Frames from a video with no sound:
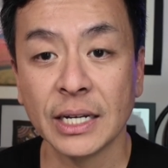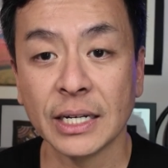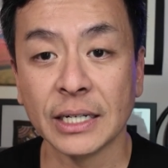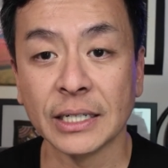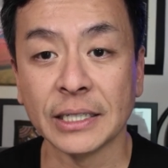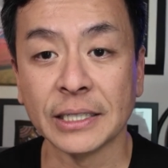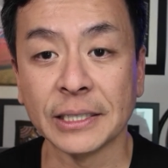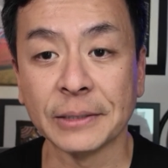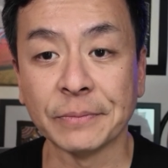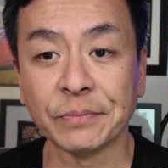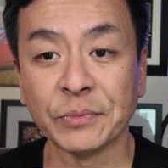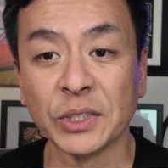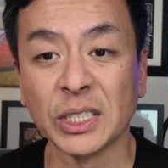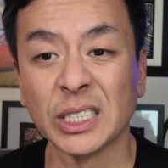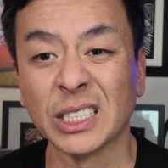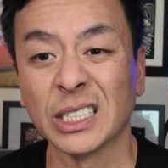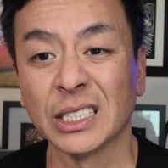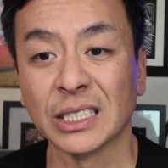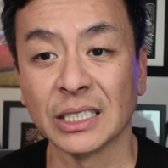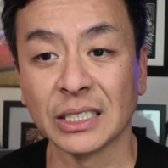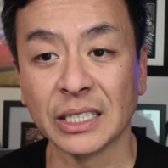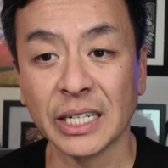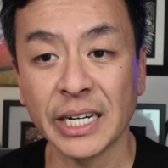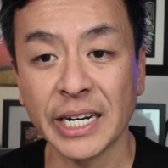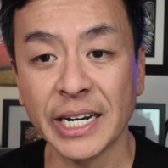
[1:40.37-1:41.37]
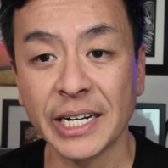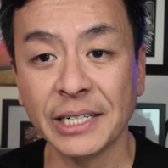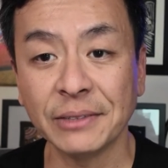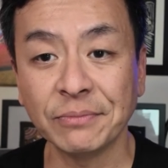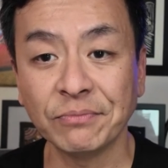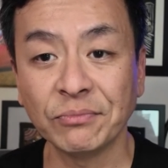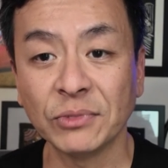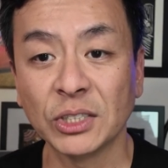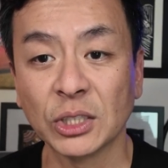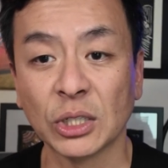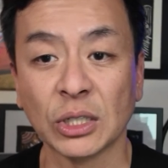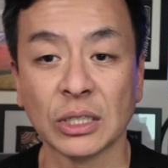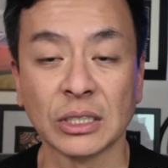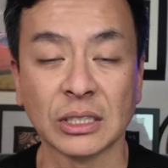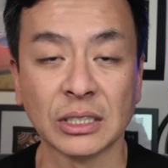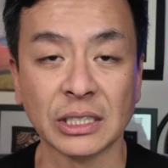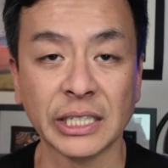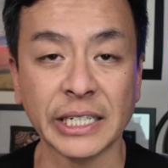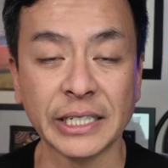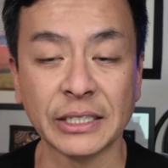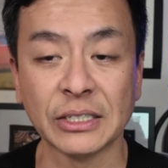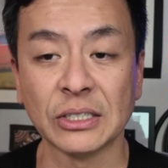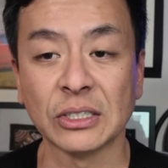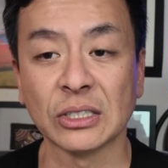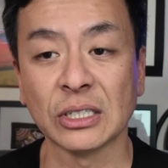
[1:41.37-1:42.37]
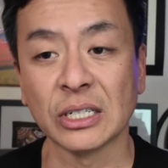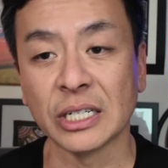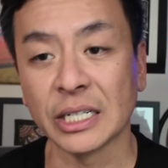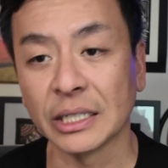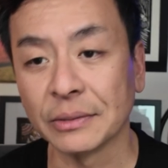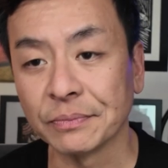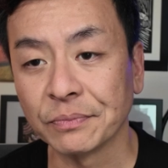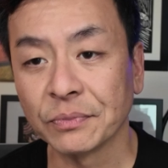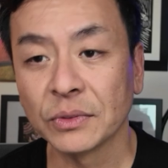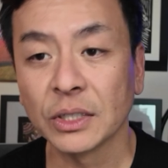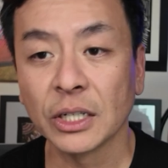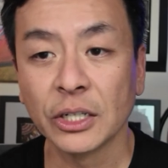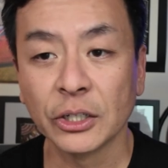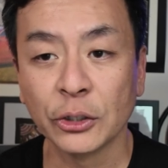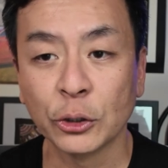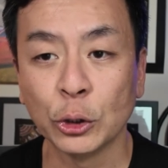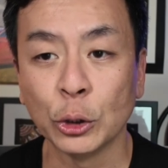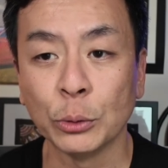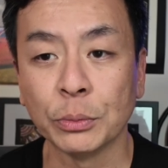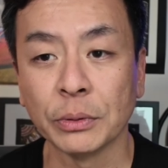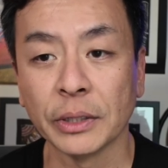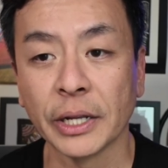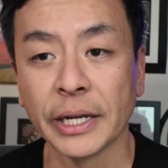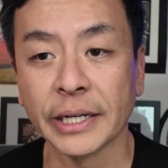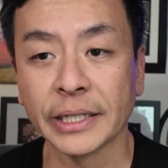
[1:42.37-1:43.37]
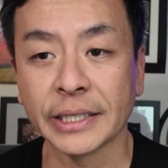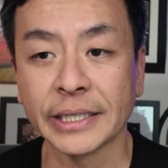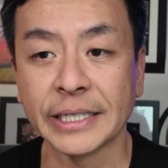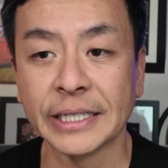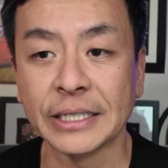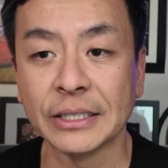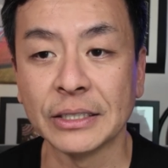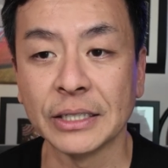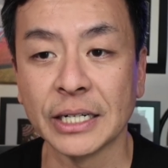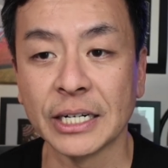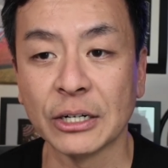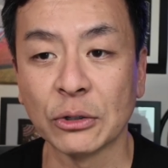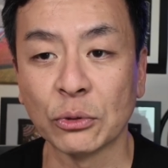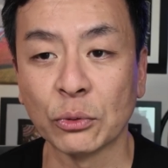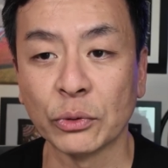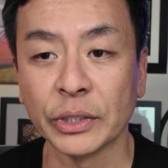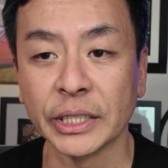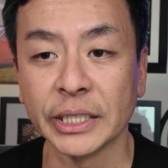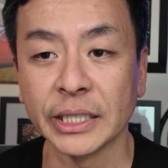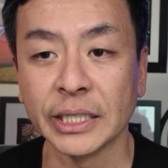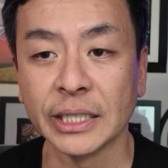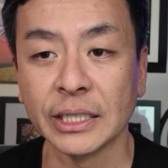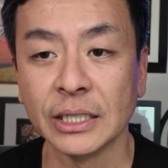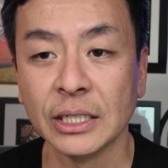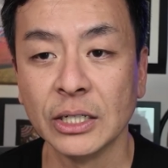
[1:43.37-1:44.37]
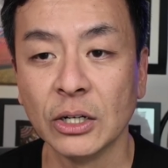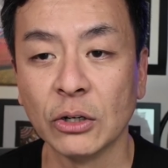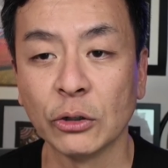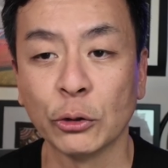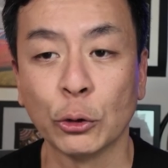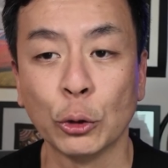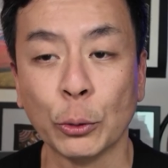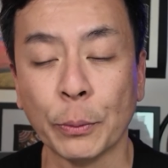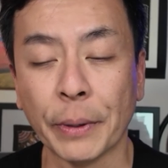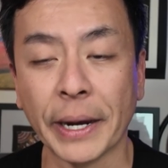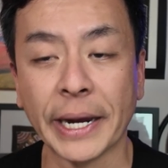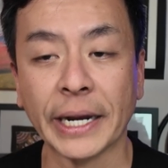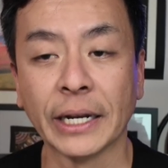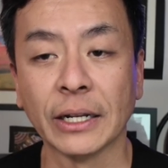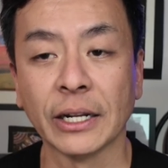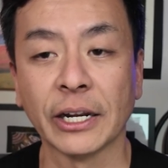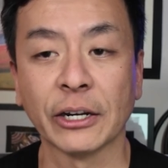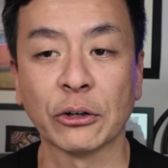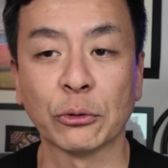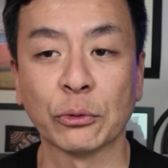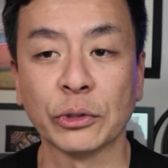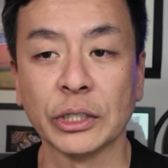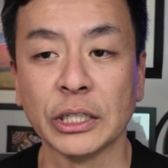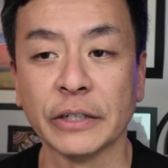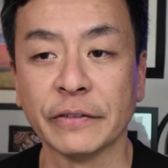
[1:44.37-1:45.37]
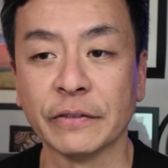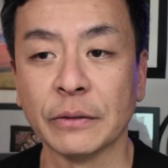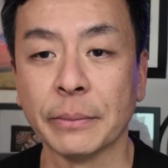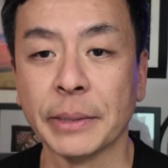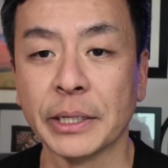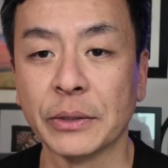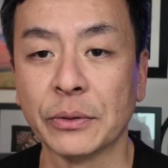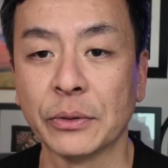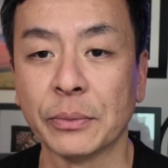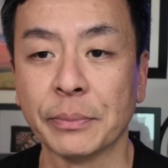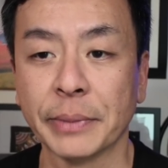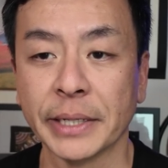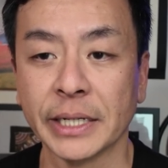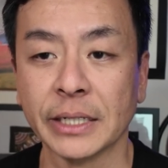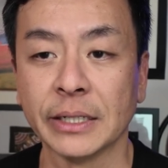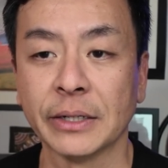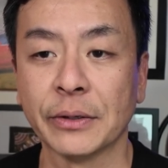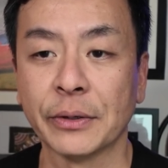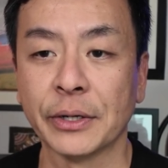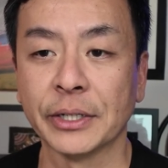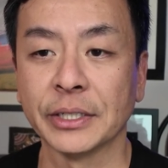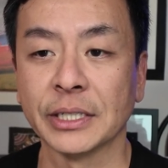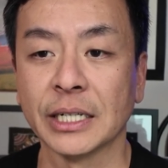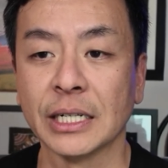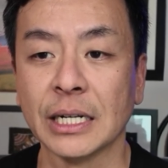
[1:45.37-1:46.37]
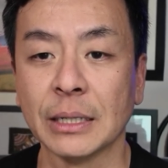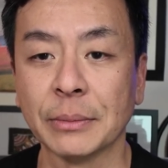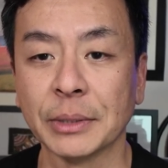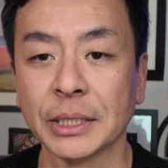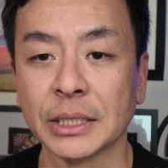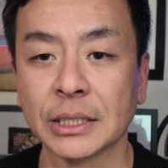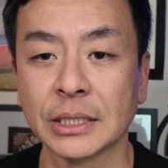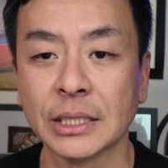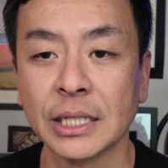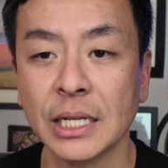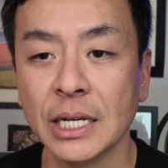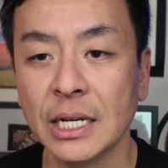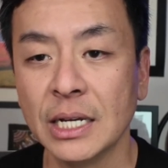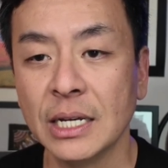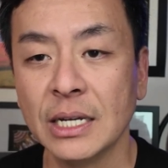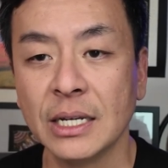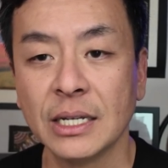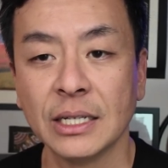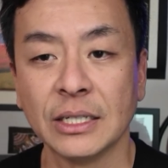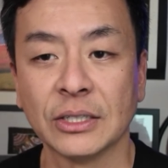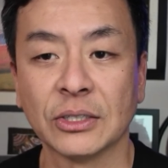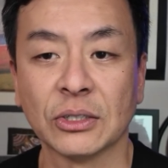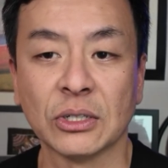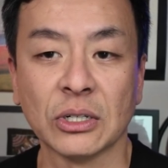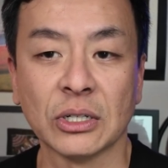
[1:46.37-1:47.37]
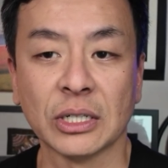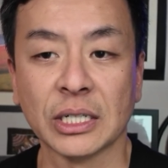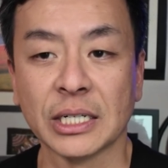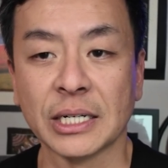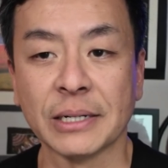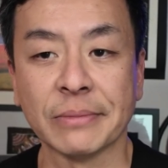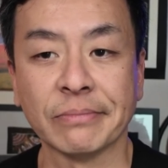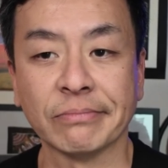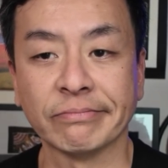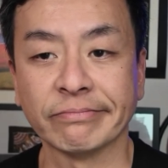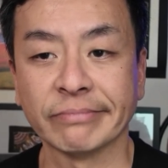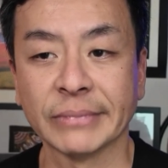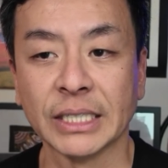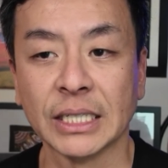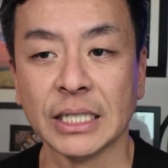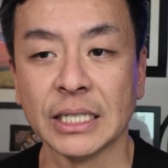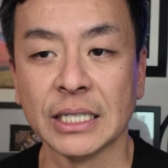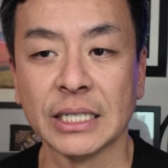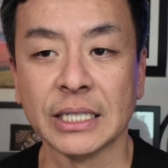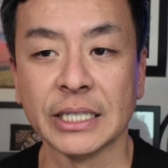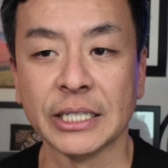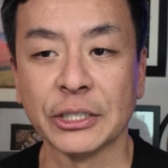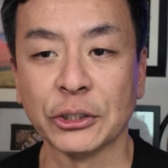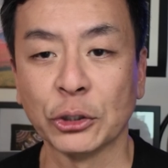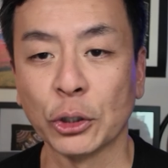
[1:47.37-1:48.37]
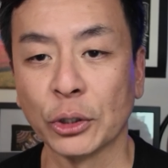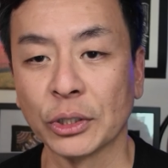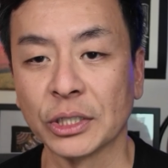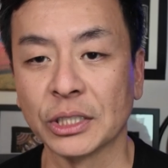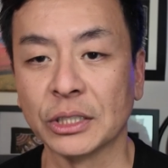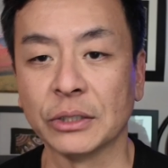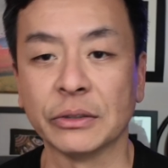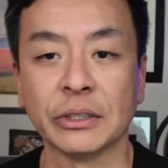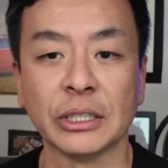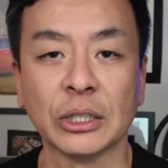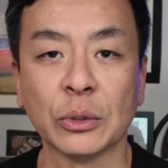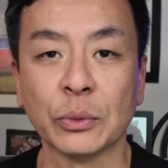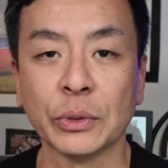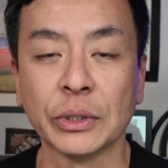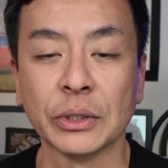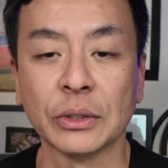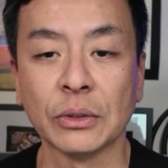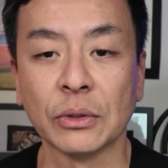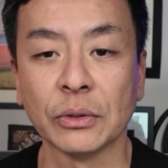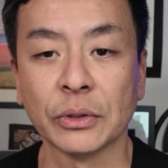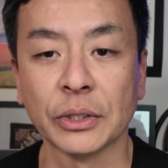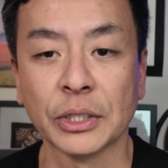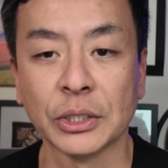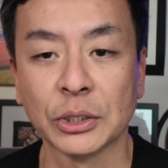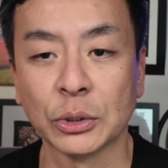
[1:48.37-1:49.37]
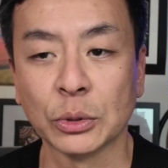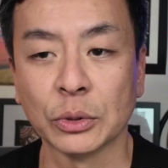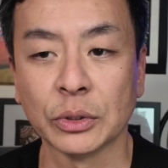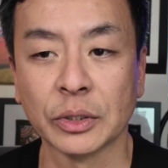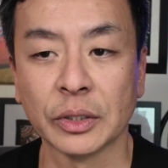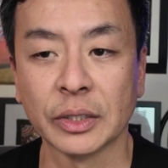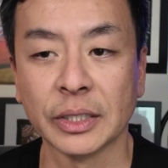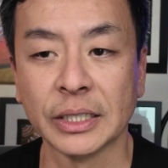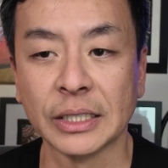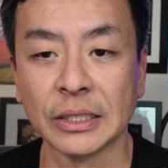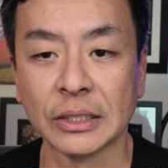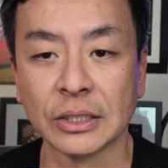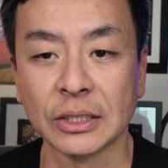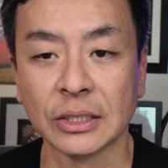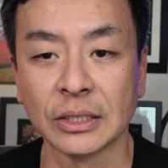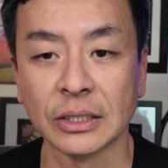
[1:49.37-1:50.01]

Um, it's a sedan, it's got a sleek design, coupe-like in a uh, rear, coupe-like rear for better, better aerodynamics, it's got um, uh, yoke steering wheel, all those sorts of things.